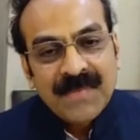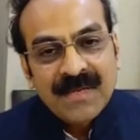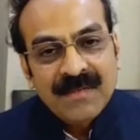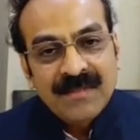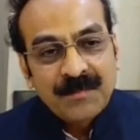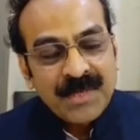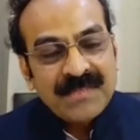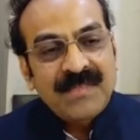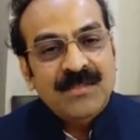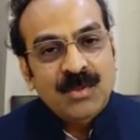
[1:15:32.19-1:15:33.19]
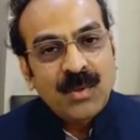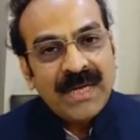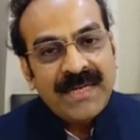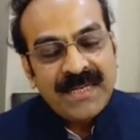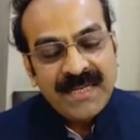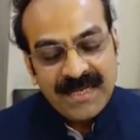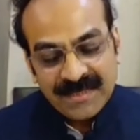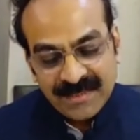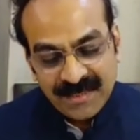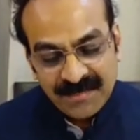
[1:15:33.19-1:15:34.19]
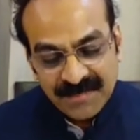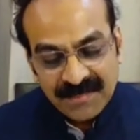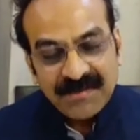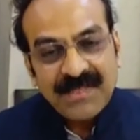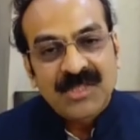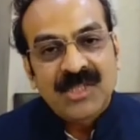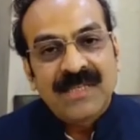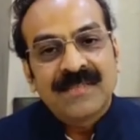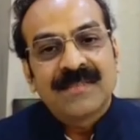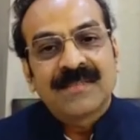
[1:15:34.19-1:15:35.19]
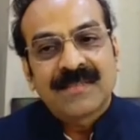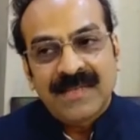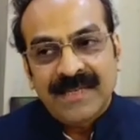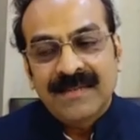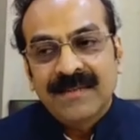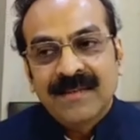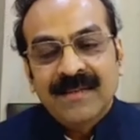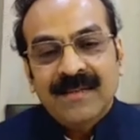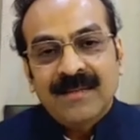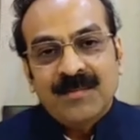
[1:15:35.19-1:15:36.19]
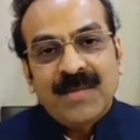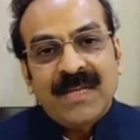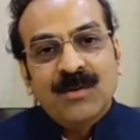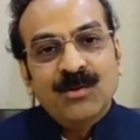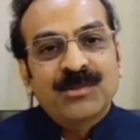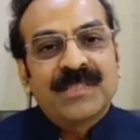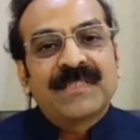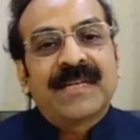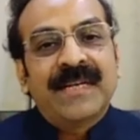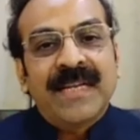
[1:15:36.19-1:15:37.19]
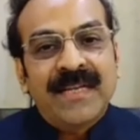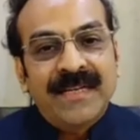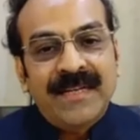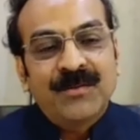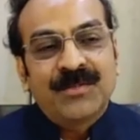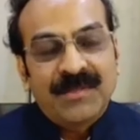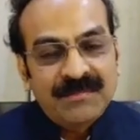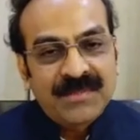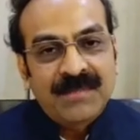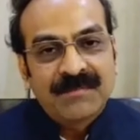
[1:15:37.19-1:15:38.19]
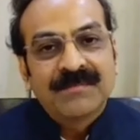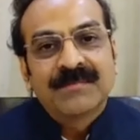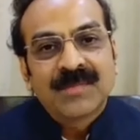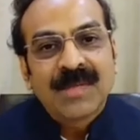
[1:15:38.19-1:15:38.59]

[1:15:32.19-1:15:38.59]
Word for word: The piece is so antique that even if I change the thread, it may lose its antiquity to some. Its charm.